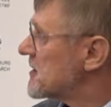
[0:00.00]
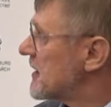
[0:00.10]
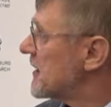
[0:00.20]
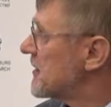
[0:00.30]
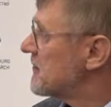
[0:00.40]

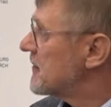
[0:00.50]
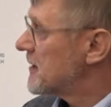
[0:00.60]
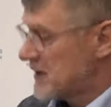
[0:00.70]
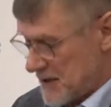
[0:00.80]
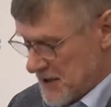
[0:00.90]
and
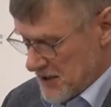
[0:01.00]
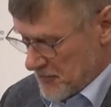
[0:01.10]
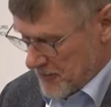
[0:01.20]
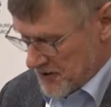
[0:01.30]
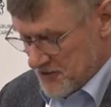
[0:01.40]
even
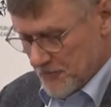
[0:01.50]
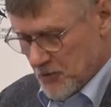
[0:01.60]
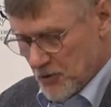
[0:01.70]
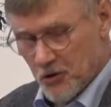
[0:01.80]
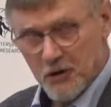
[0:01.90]
much
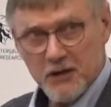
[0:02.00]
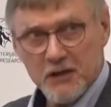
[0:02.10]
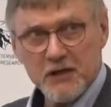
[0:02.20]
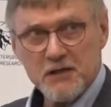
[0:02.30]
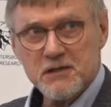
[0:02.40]
more in
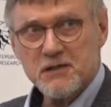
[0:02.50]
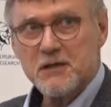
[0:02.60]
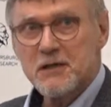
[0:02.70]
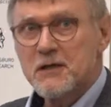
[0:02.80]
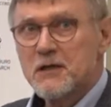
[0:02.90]
these
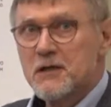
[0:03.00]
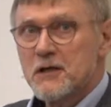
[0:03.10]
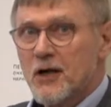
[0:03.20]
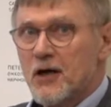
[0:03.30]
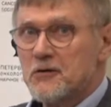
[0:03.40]

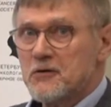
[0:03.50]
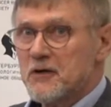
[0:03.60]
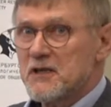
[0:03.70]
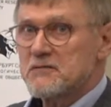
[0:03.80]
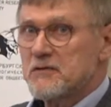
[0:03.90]

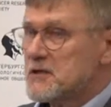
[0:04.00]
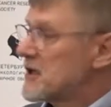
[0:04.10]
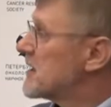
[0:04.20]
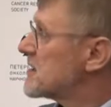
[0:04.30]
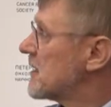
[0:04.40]
countries with
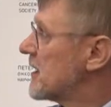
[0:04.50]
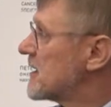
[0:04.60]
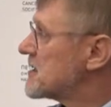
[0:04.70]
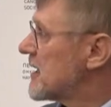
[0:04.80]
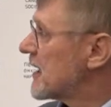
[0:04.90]
less,
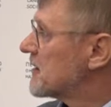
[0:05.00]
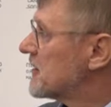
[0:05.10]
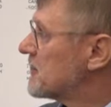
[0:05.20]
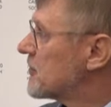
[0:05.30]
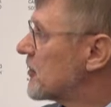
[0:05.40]
less
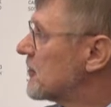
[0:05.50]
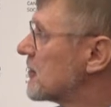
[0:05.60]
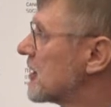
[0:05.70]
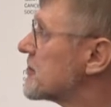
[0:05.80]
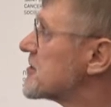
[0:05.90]
active
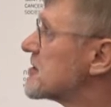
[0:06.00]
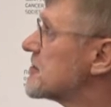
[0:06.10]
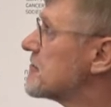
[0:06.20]
programs.